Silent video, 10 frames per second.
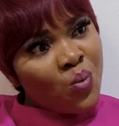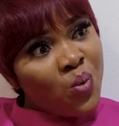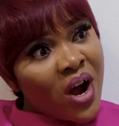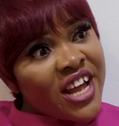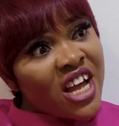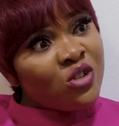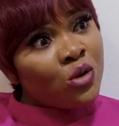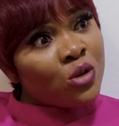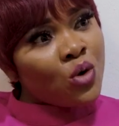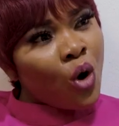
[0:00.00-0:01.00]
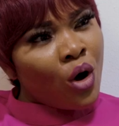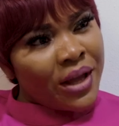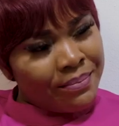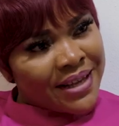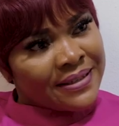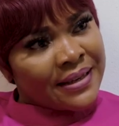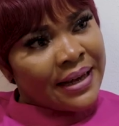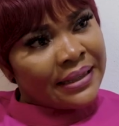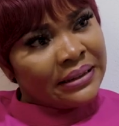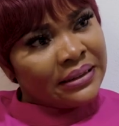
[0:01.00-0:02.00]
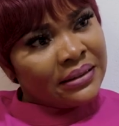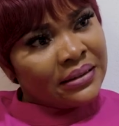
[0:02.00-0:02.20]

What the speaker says: Why are you not in my side?